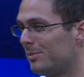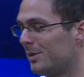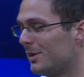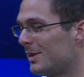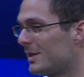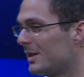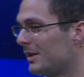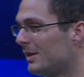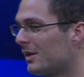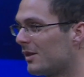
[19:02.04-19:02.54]

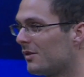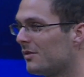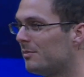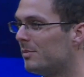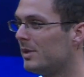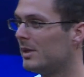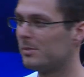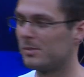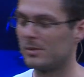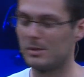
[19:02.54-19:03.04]
employs a lot of
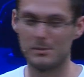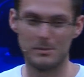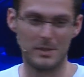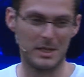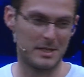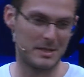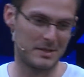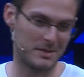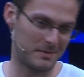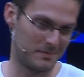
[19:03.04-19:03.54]
people,
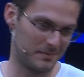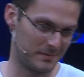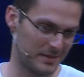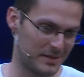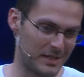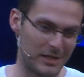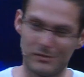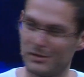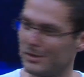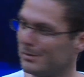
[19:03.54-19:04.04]
makes
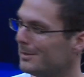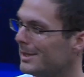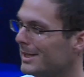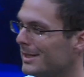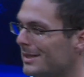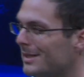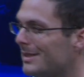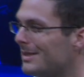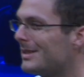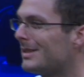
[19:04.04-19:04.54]
several
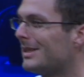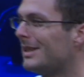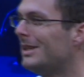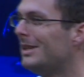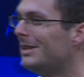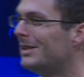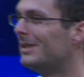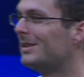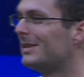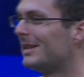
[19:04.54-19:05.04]
millions a
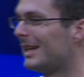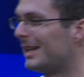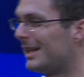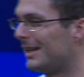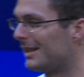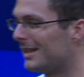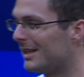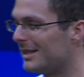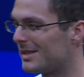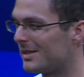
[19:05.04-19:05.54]
year,
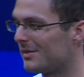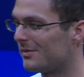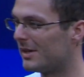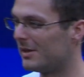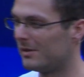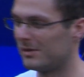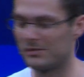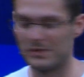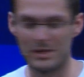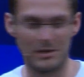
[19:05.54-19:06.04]
and it's a
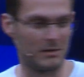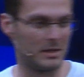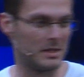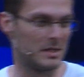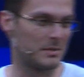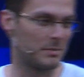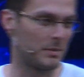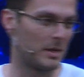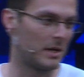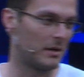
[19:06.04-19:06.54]
very, very
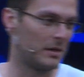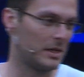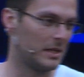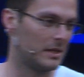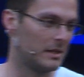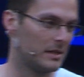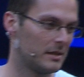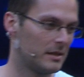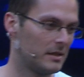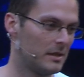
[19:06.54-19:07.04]
inspiring
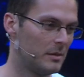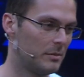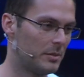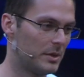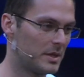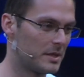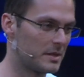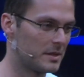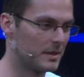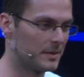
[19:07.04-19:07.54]

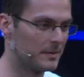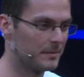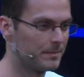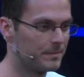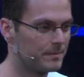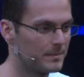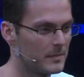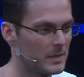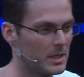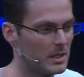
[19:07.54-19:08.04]
person.
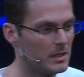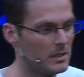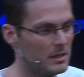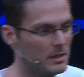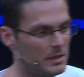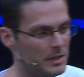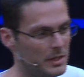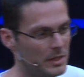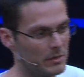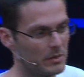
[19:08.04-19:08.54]

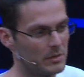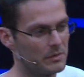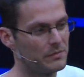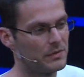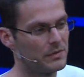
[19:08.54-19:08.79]
Here on